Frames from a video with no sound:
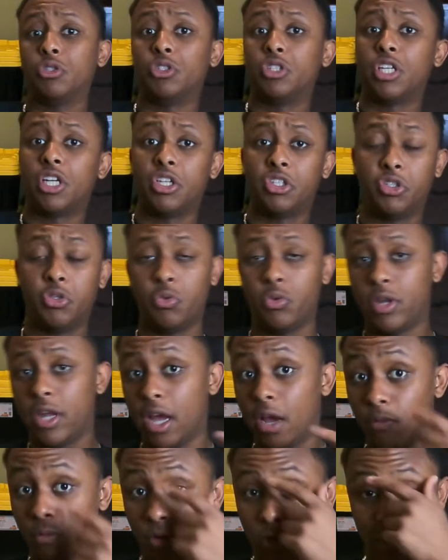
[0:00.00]
your chest, you can
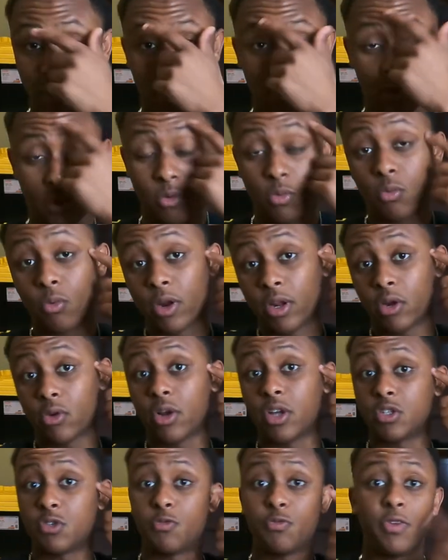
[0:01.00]
have one, running
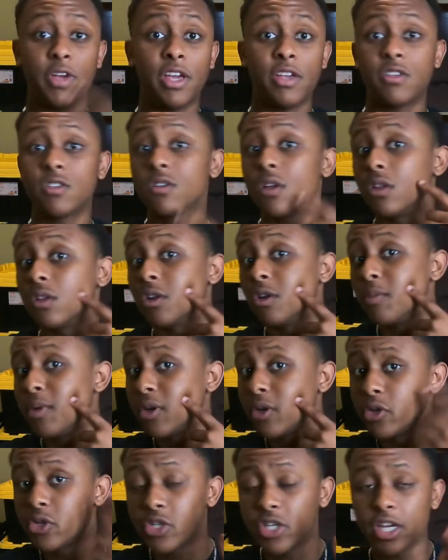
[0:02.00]
across your face, a little bit on
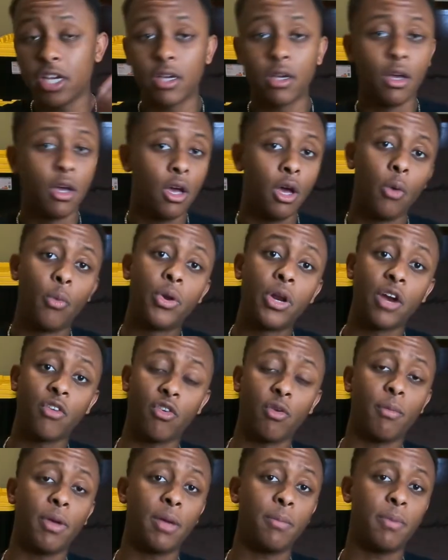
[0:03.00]
your cheek,
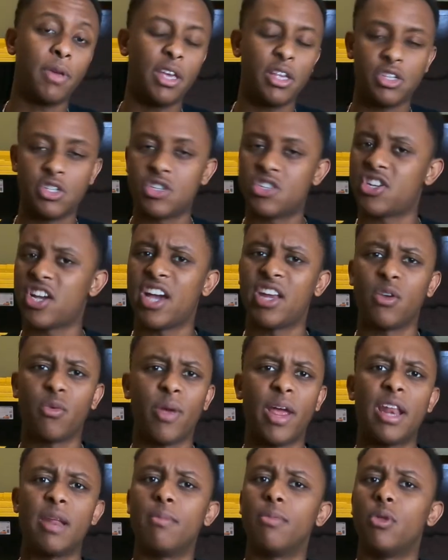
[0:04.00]
whatever it may be, just kind of
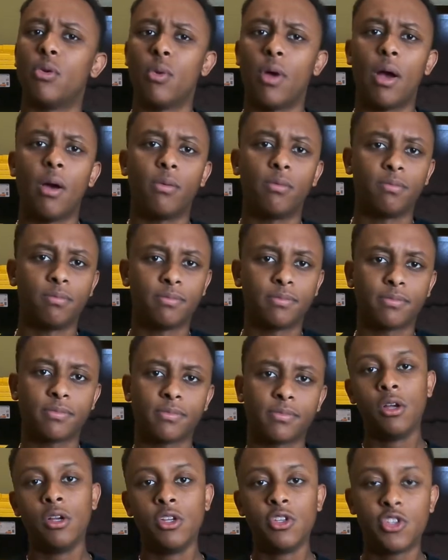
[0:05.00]
random throughout.
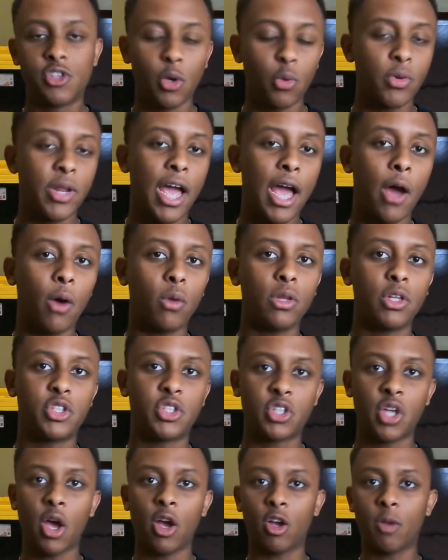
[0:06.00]
So now let's
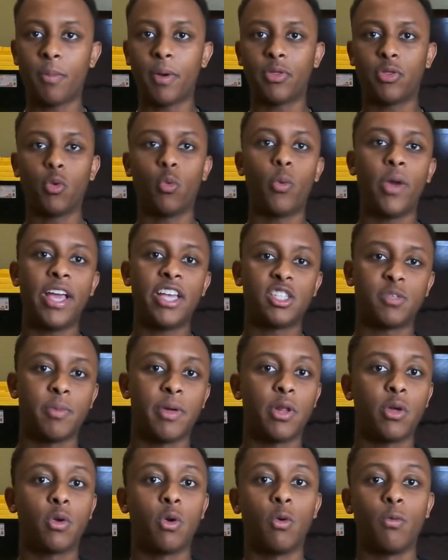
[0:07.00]
talk about the ways
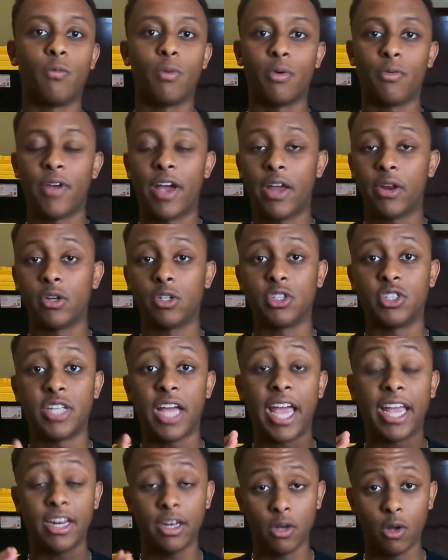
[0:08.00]
medical providers
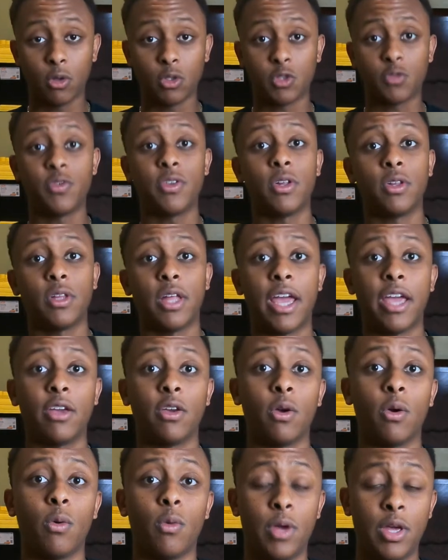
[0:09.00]
diagnose
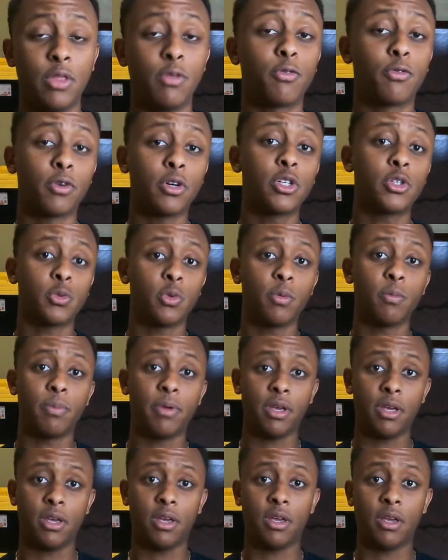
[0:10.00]
vitiligo. And the first one
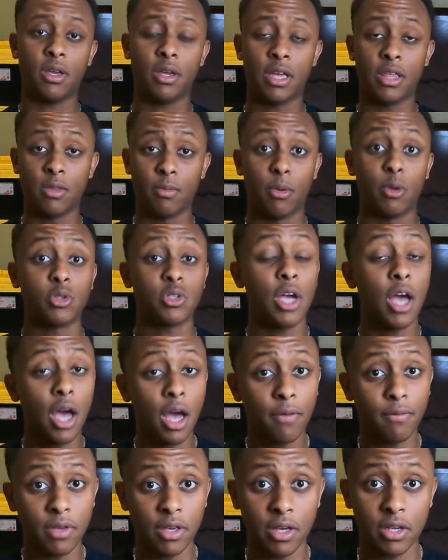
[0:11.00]
being, and the most
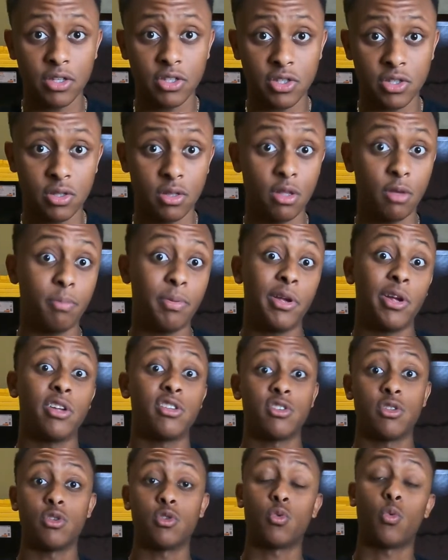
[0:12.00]
obvious, the
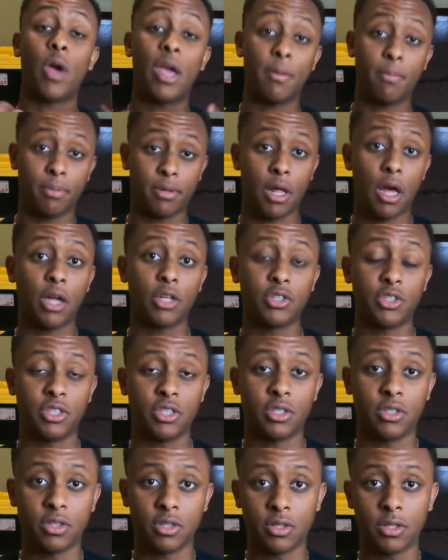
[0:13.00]
appearance of those white
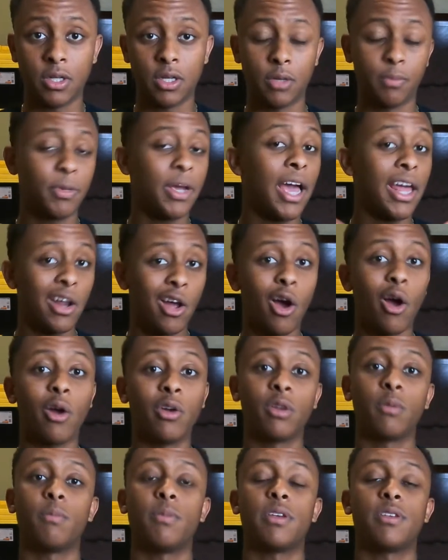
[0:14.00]
blotches. Kind of
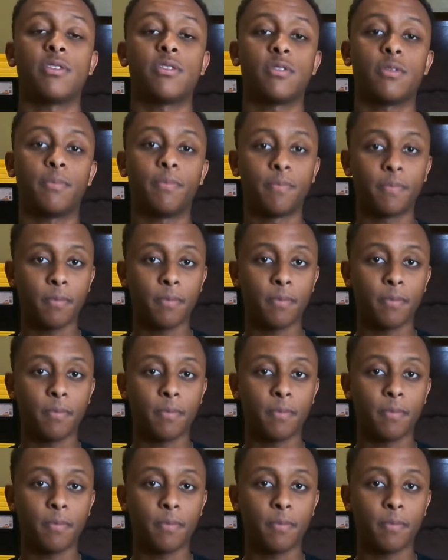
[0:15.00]
hard to miss.